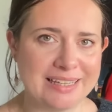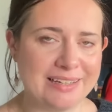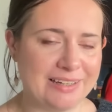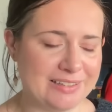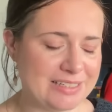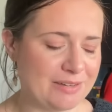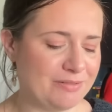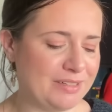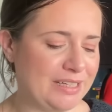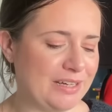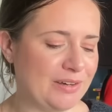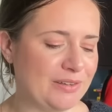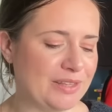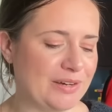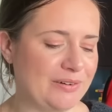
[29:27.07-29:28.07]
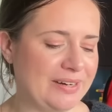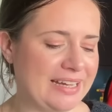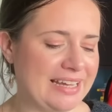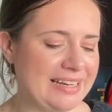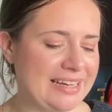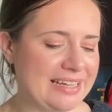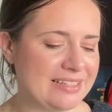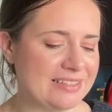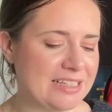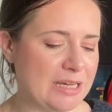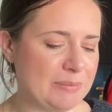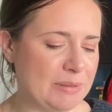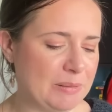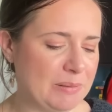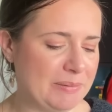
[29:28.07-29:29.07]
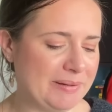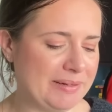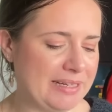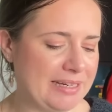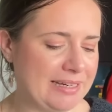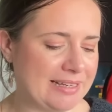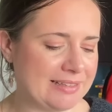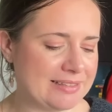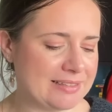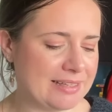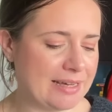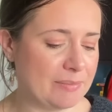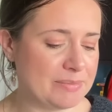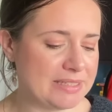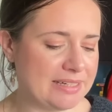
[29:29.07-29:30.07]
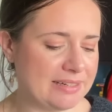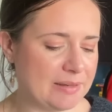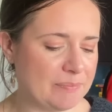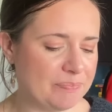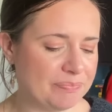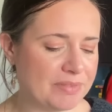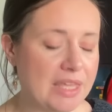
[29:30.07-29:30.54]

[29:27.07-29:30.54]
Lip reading: and I'll definitely go there again next time I'm in Amsterdam.